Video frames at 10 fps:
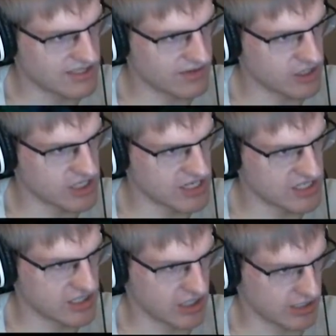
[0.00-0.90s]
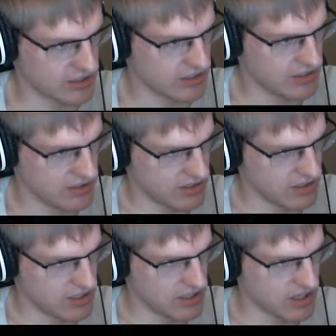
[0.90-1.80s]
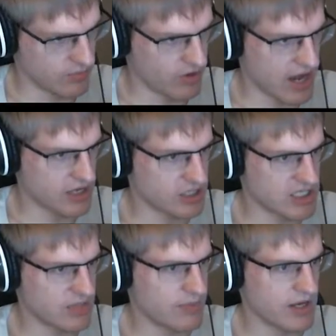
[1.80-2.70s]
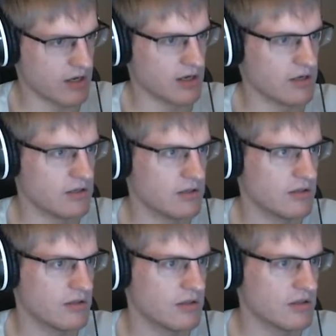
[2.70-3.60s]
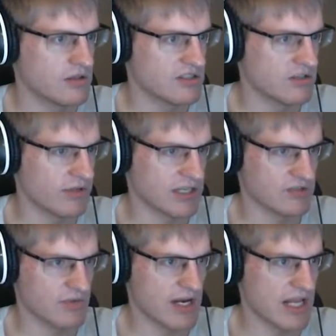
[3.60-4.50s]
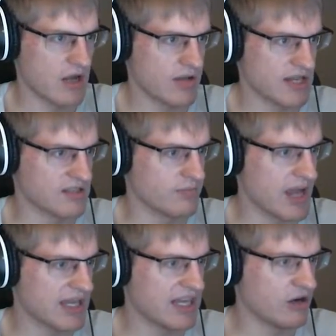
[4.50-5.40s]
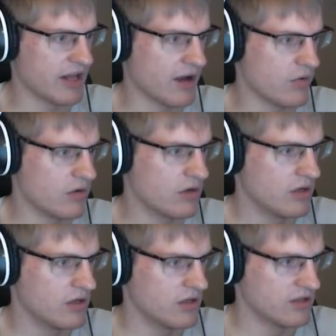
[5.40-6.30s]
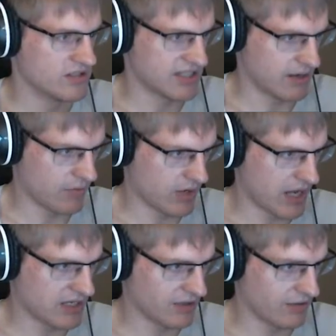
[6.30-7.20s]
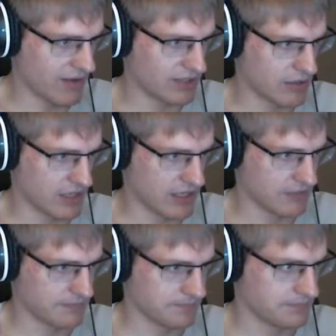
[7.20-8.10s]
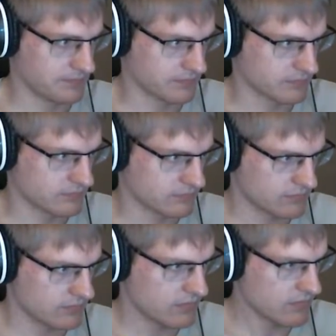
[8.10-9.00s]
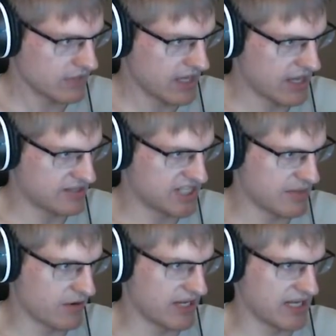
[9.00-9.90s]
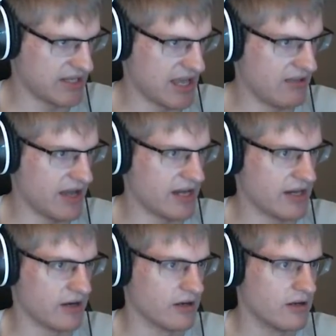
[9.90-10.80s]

of energy is good. The more energy, the better. So Link is ready. Okay, so I'm back here now. So now I wanna head to the left, I think. And see about getting the hell out of here.